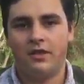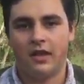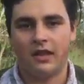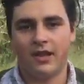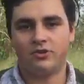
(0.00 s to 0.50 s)

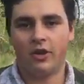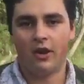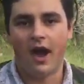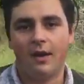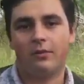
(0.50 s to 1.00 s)
the electric
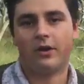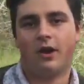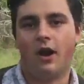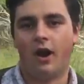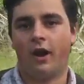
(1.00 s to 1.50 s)
or hybrid
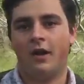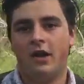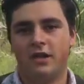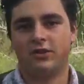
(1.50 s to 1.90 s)
car